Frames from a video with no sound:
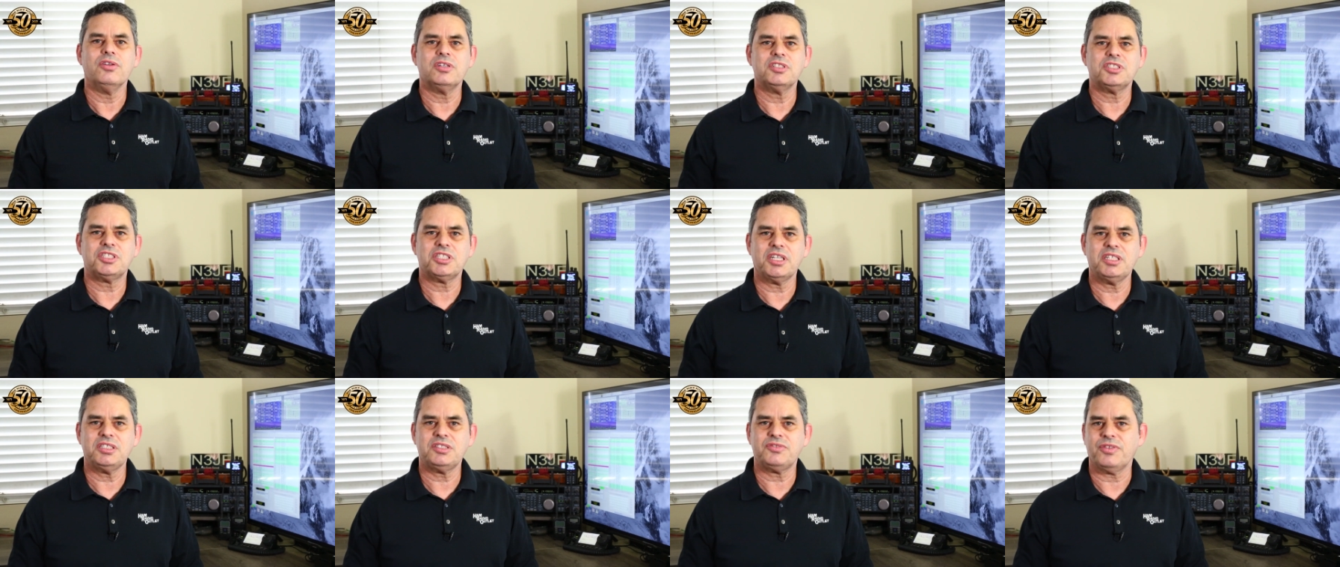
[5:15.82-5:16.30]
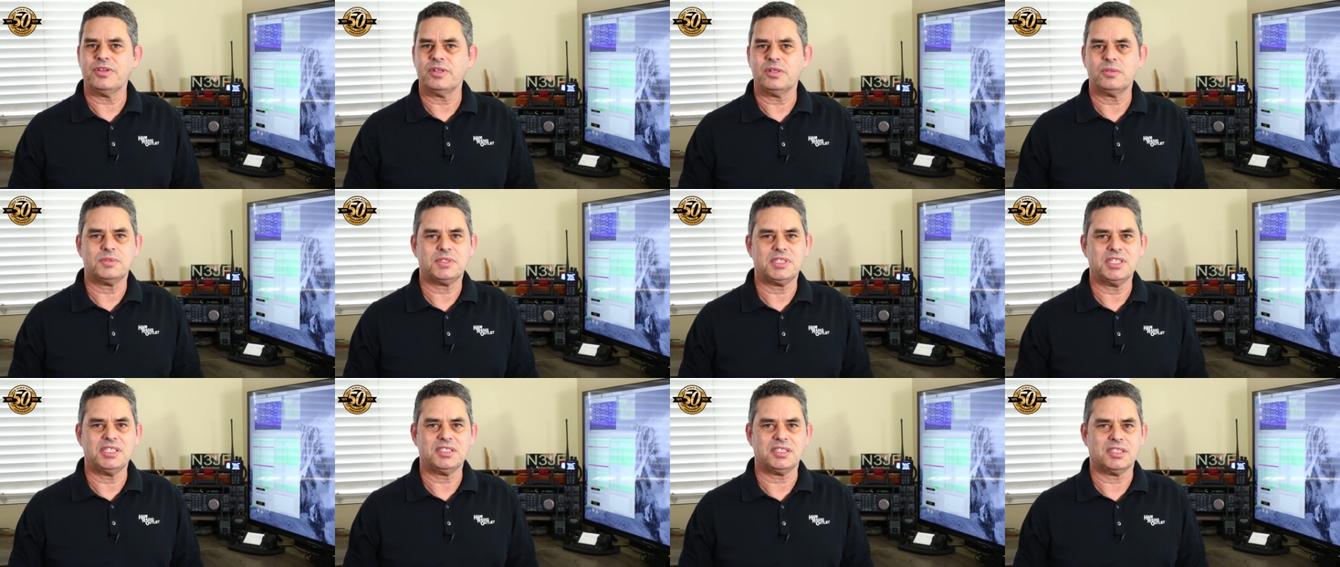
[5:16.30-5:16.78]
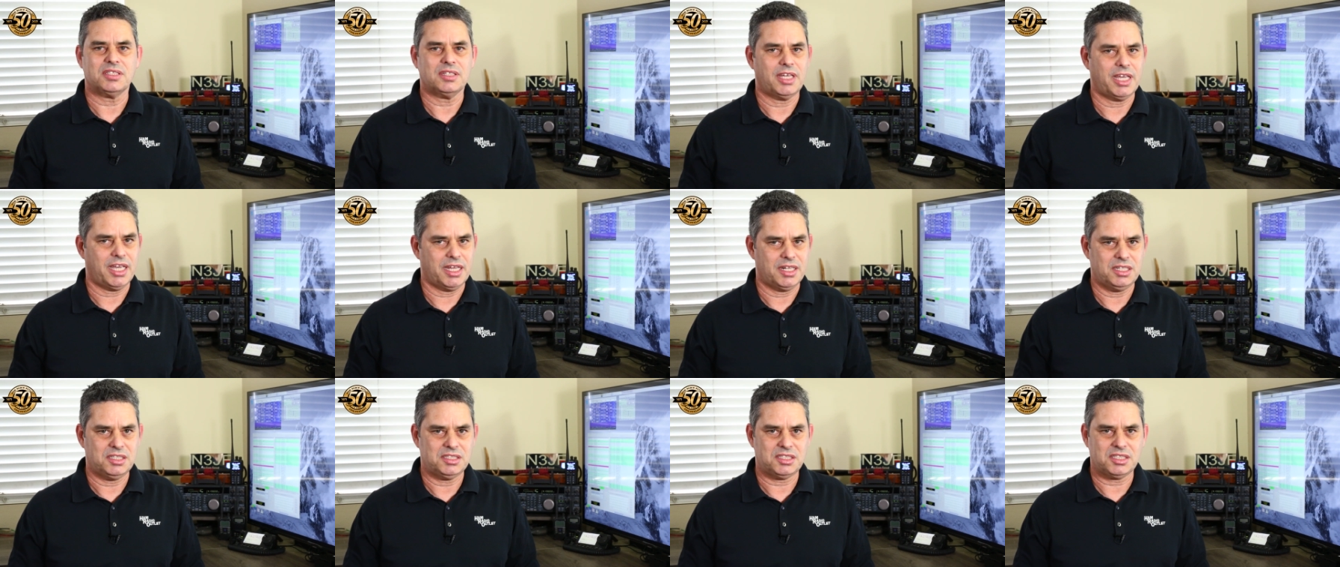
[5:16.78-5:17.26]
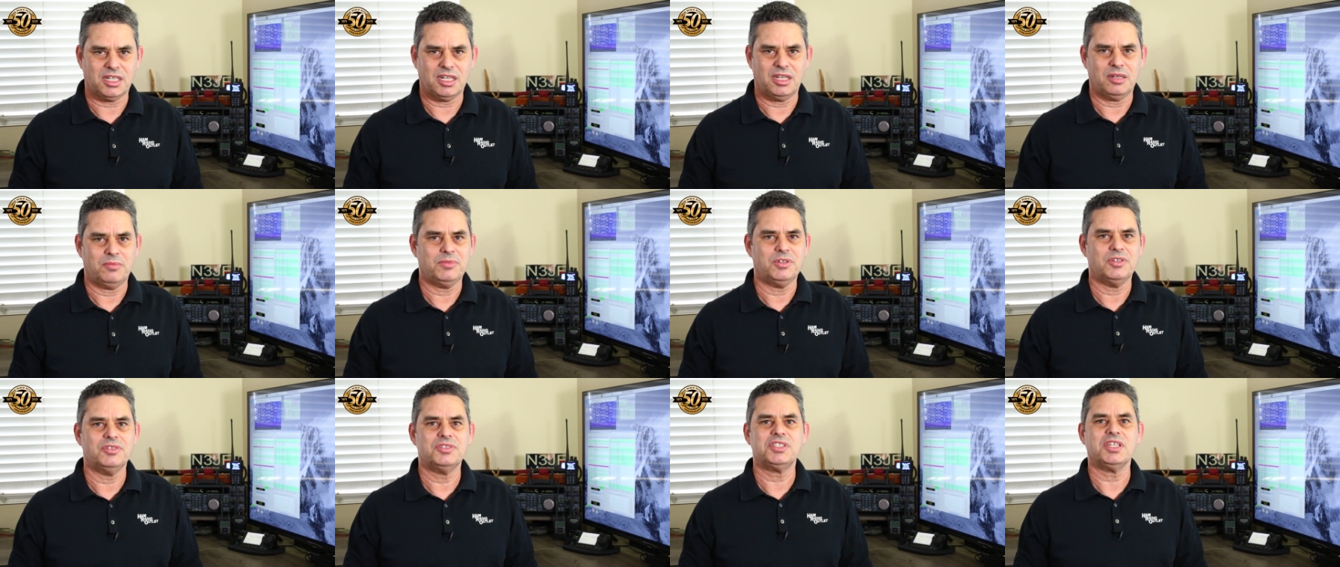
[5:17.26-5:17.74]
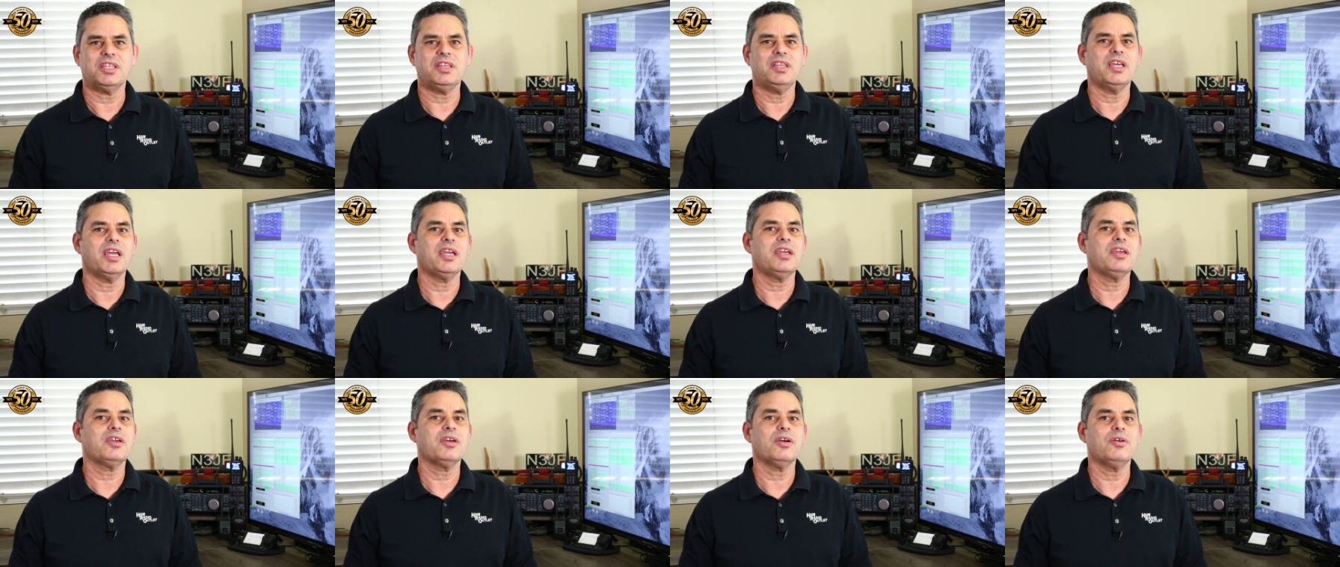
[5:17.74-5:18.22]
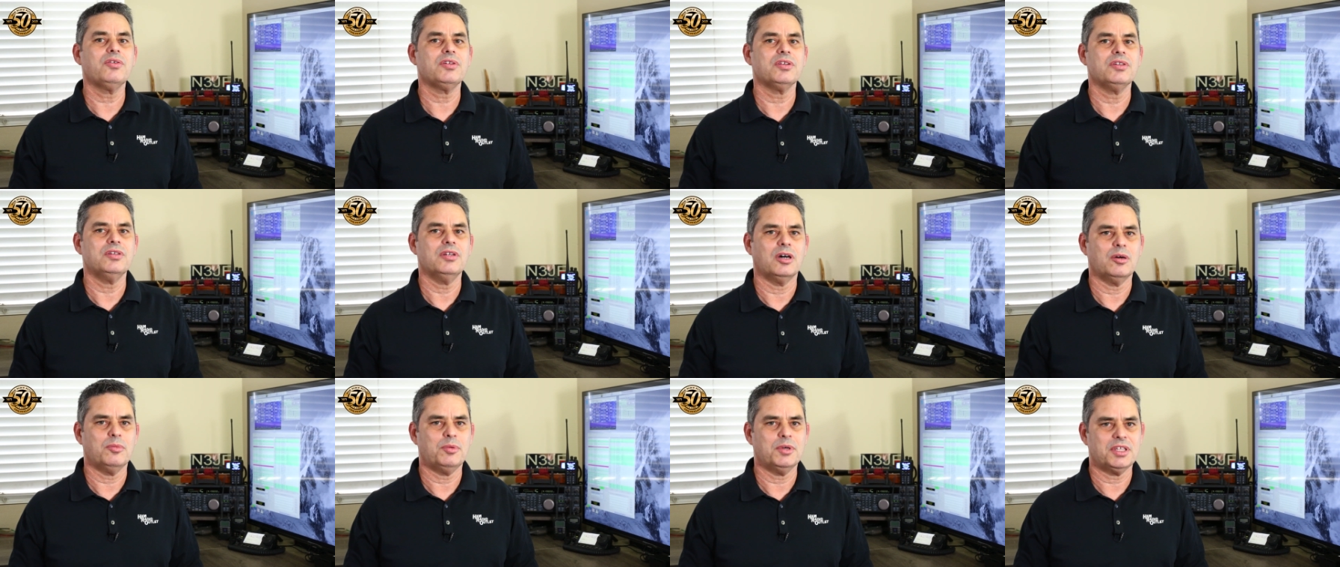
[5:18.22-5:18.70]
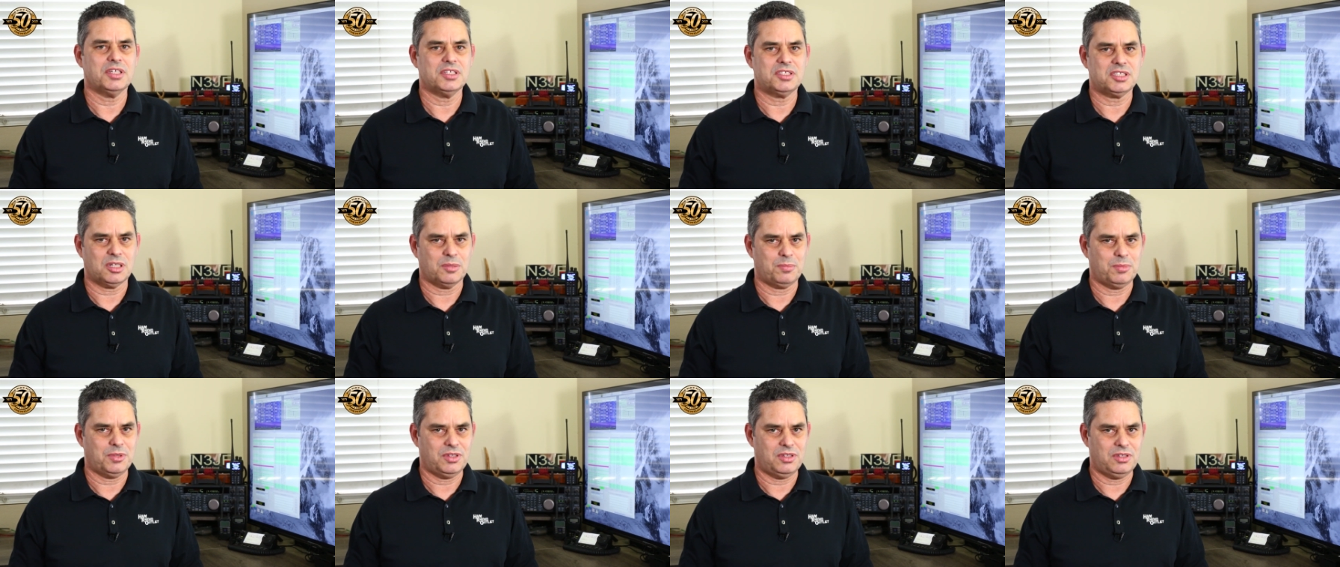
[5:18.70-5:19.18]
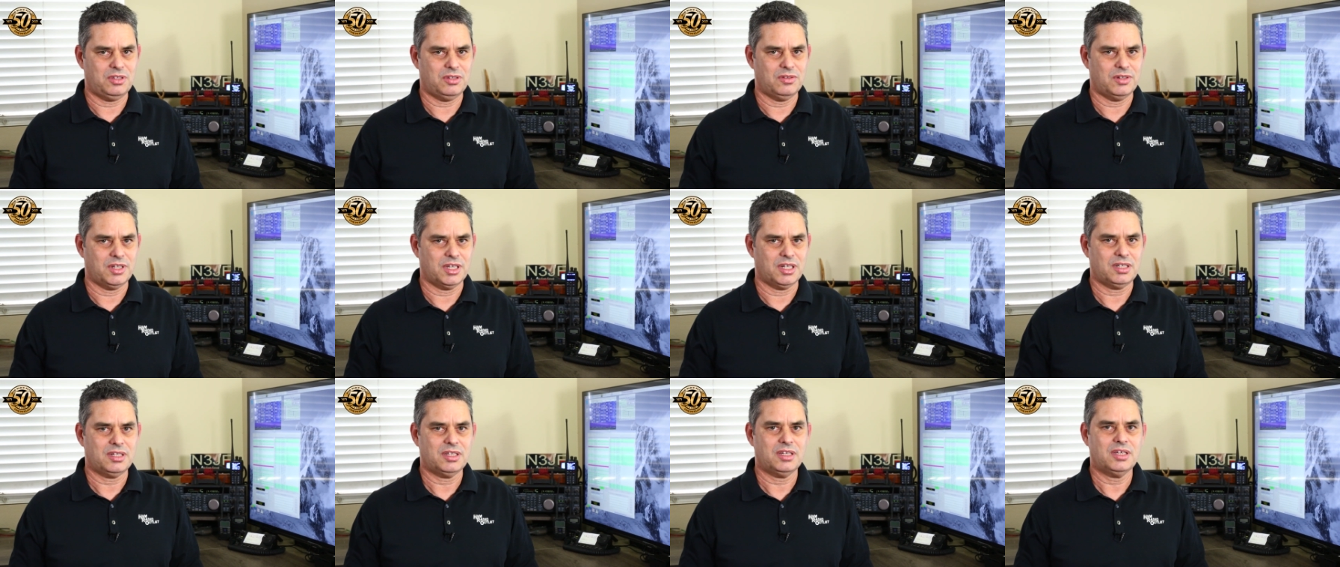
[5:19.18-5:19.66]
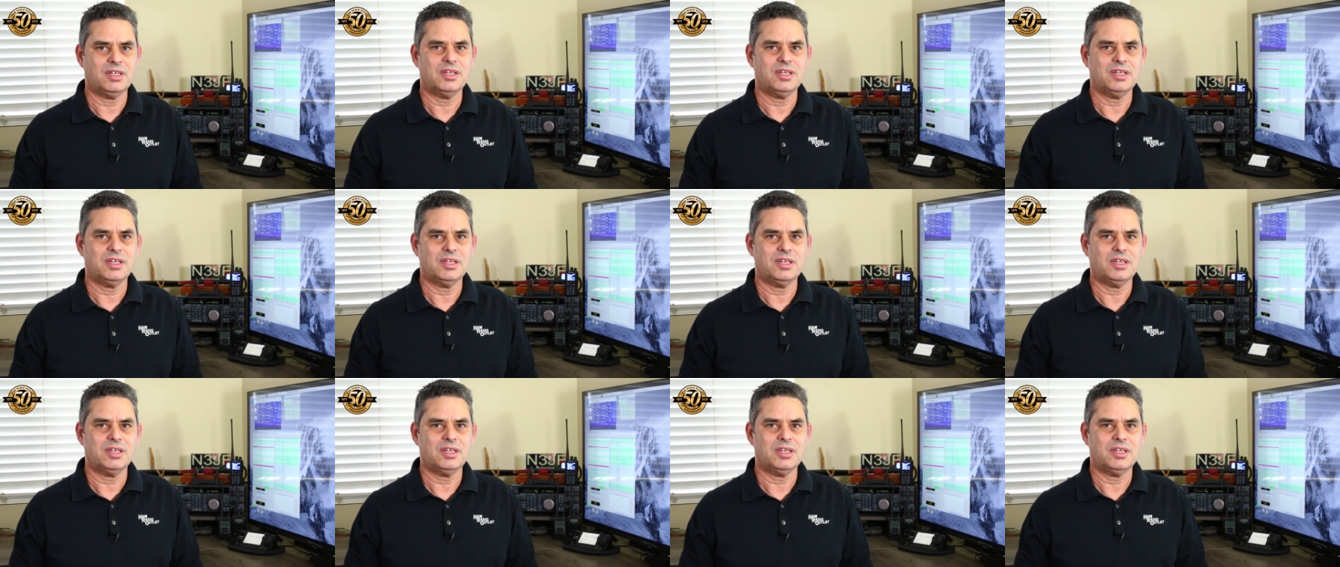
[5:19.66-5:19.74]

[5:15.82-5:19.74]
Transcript: You can change frequencies at any time using the encoder knob at the top of the unit.